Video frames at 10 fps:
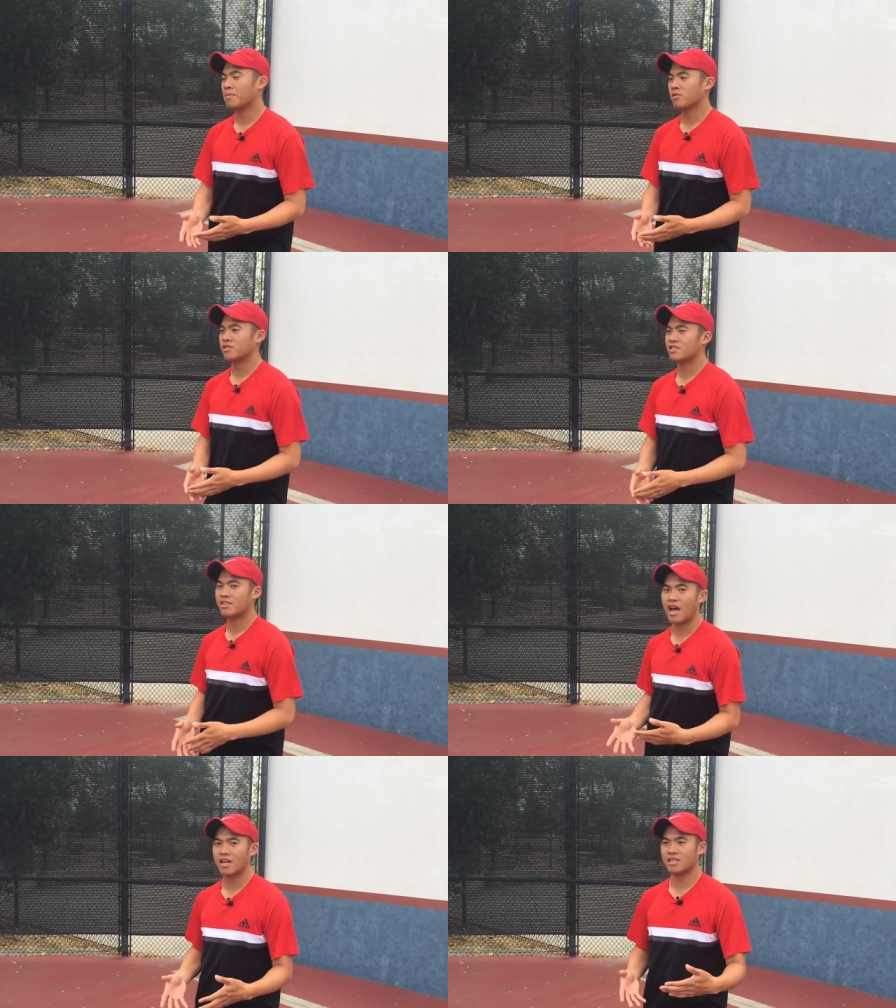How about
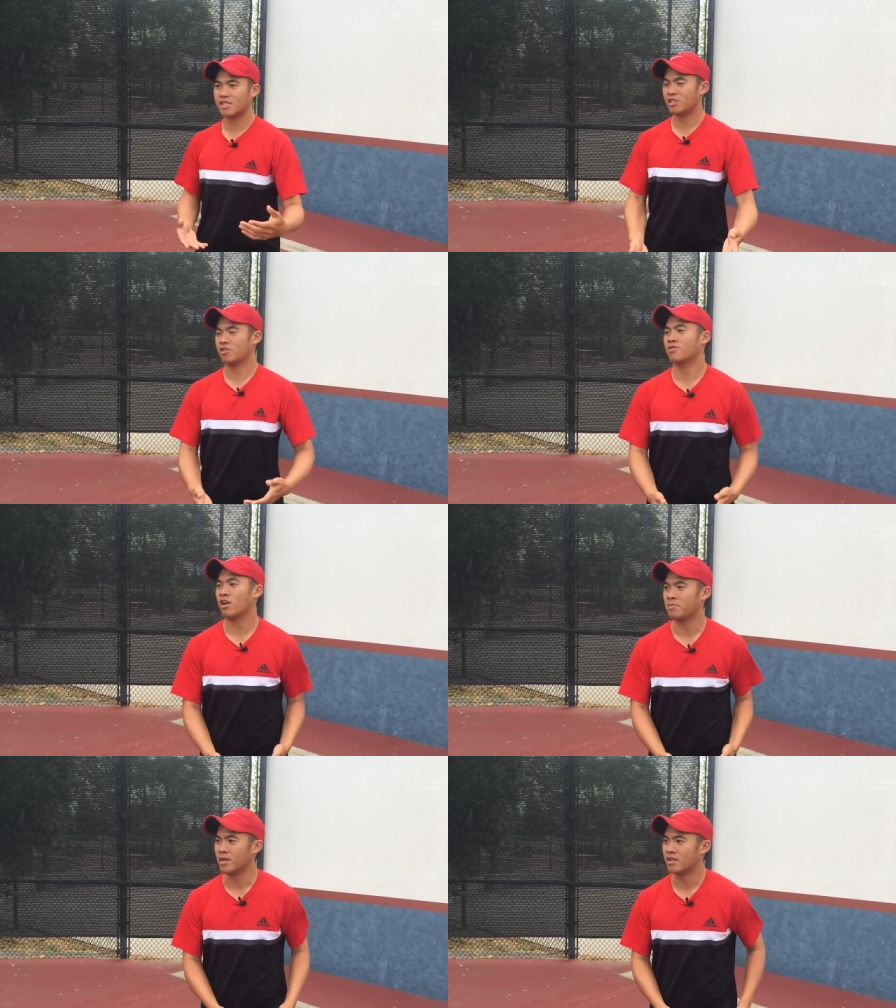status in your
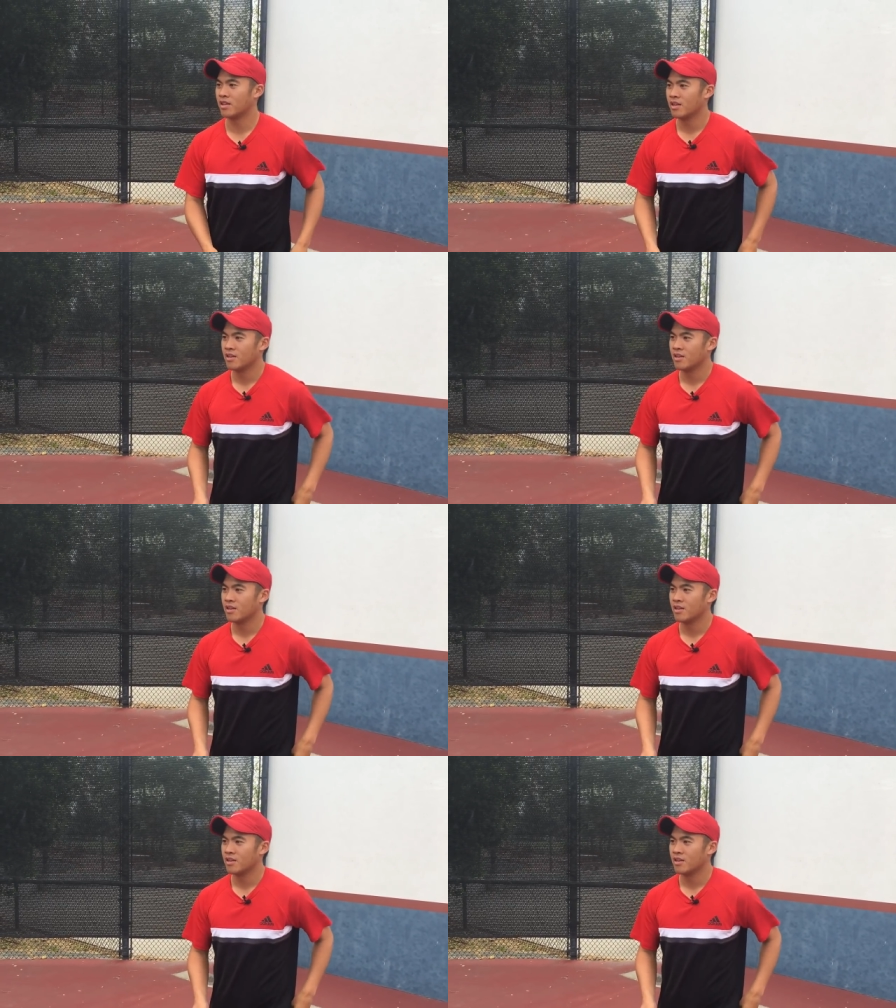environment?